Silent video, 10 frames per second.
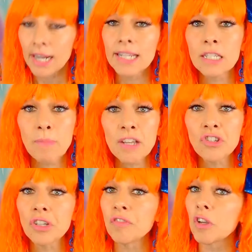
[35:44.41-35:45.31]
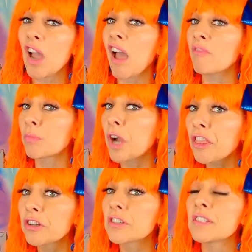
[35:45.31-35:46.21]
Especially if you have
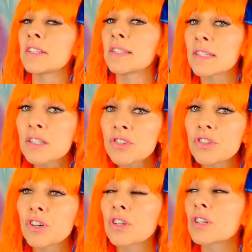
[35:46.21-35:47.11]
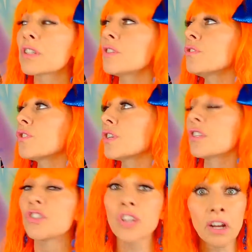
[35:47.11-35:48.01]
brothers and sisters.
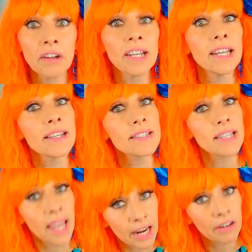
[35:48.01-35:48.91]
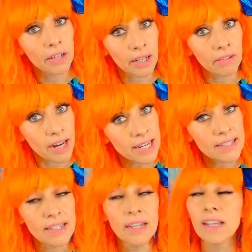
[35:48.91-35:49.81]
Sharing is caring, right?